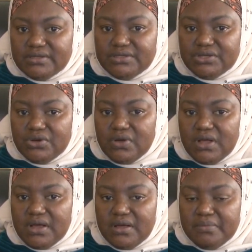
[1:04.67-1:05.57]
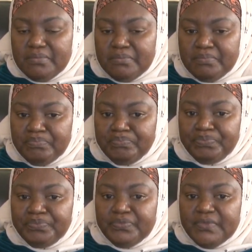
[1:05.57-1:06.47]
So, um,
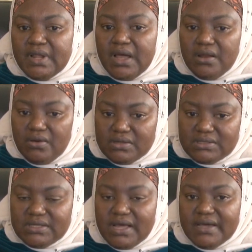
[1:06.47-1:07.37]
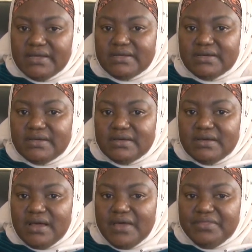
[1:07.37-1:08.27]
alongside,
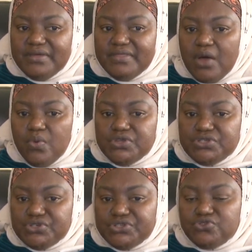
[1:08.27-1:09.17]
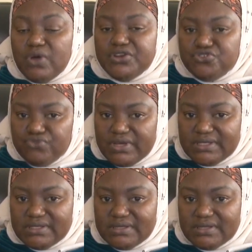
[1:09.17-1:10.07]
I think that was just to
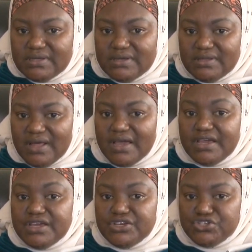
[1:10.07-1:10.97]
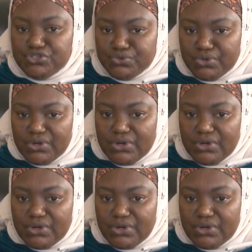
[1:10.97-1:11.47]
address that issue.